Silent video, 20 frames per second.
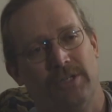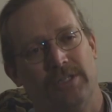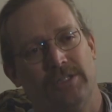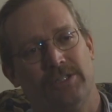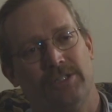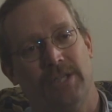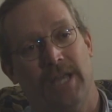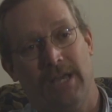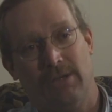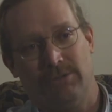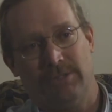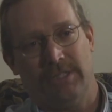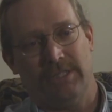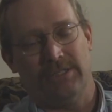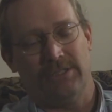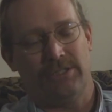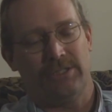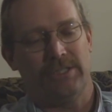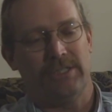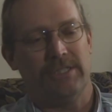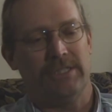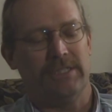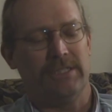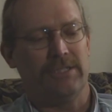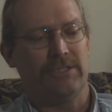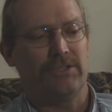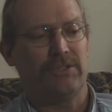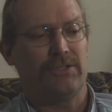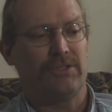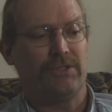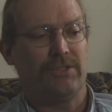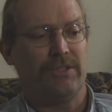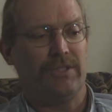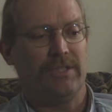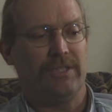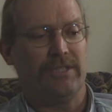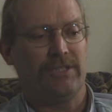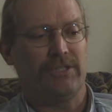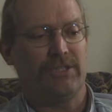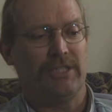us nowadays is
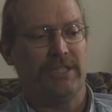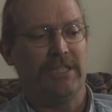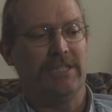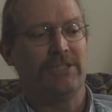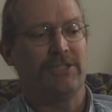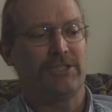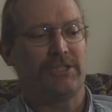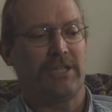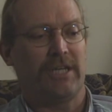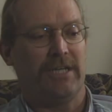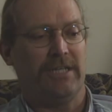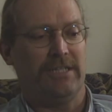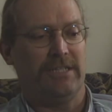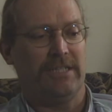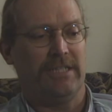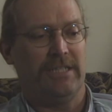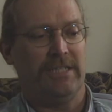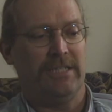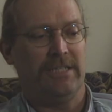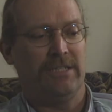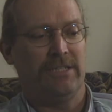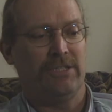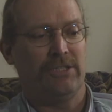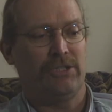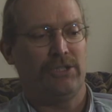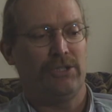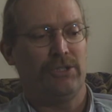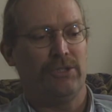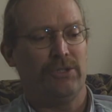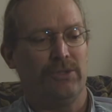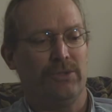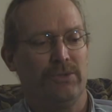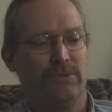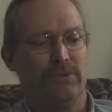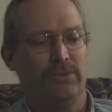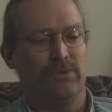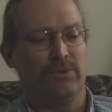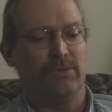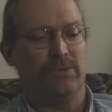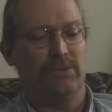this insight
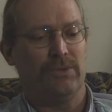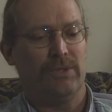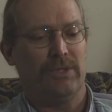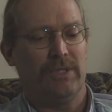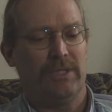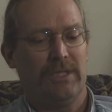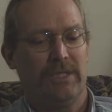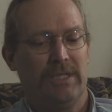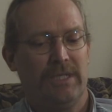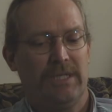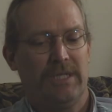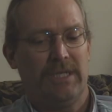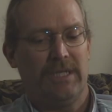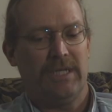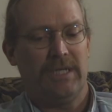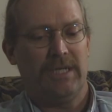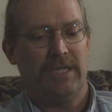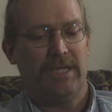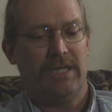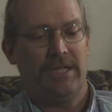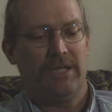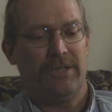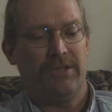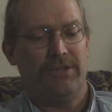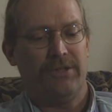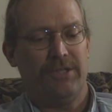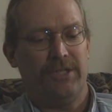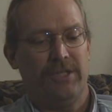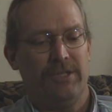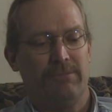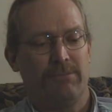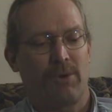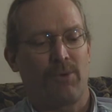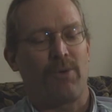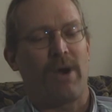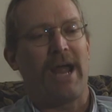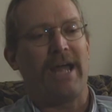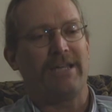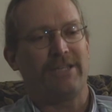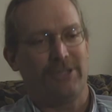into the
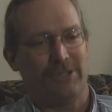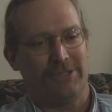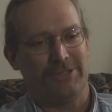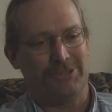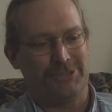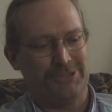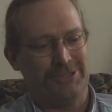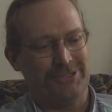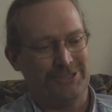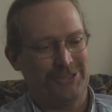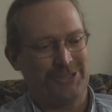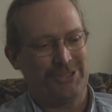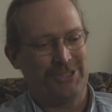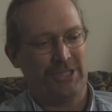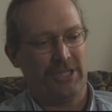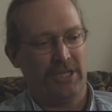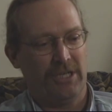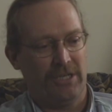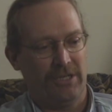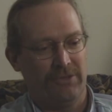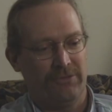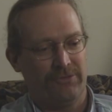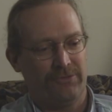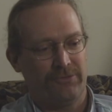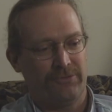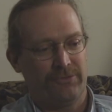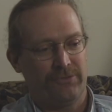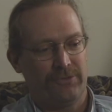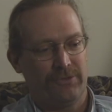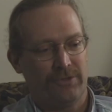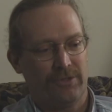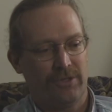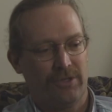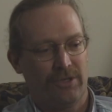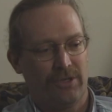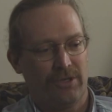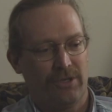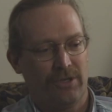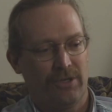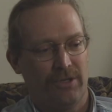miraculousness of
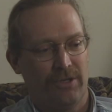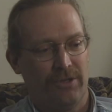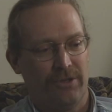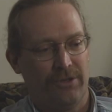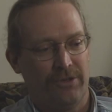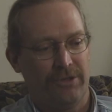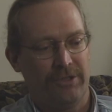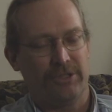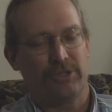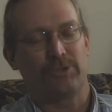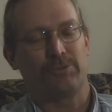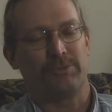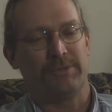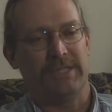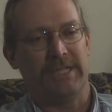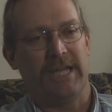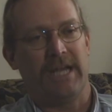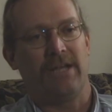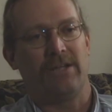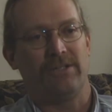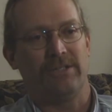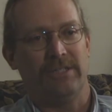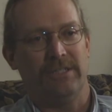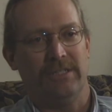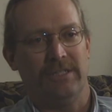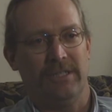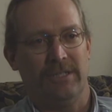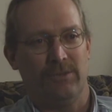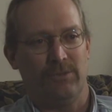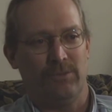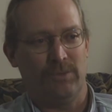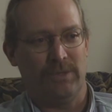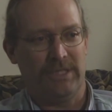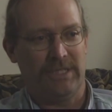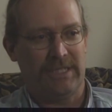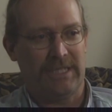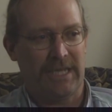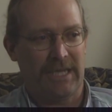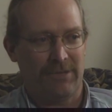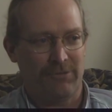this reality that we
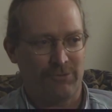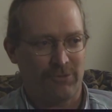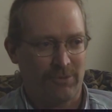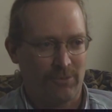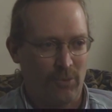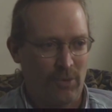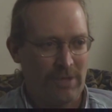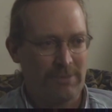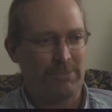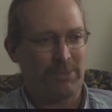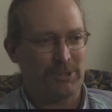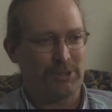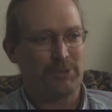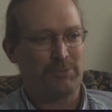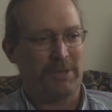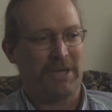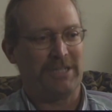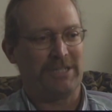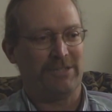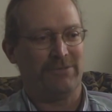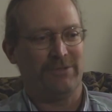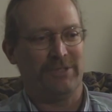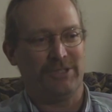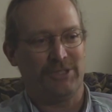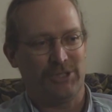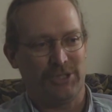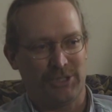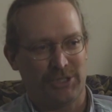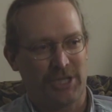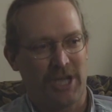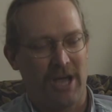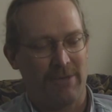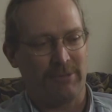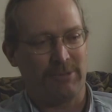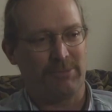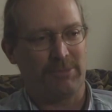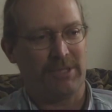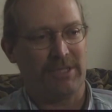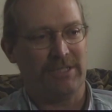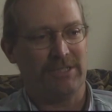can, from one perspective, it's just
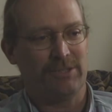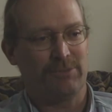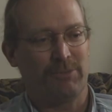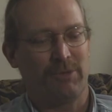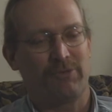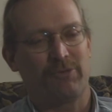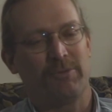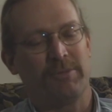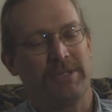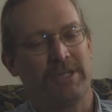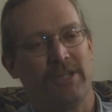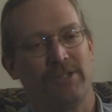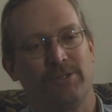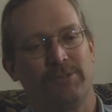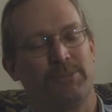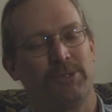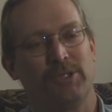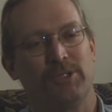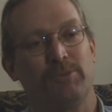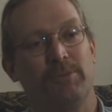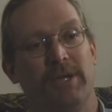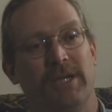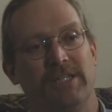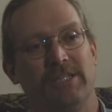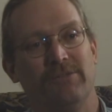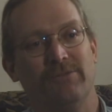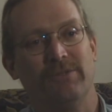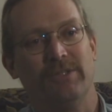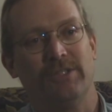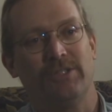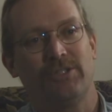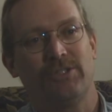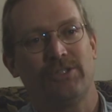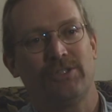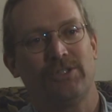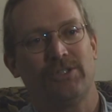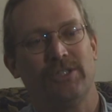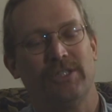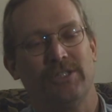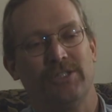commonplace, but from another perspective,
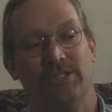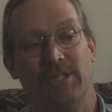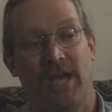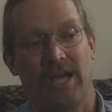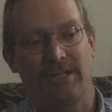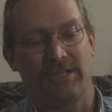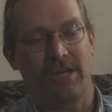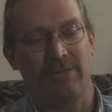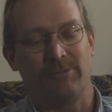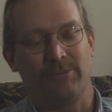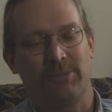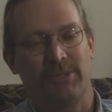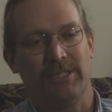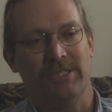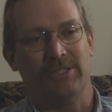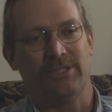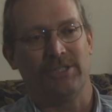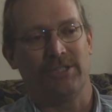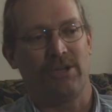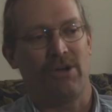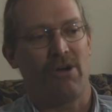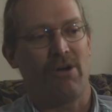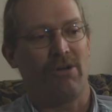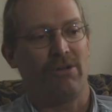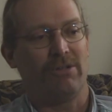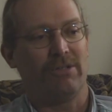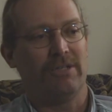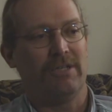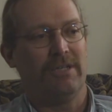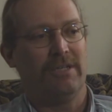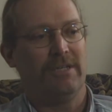it's not commonplace at all.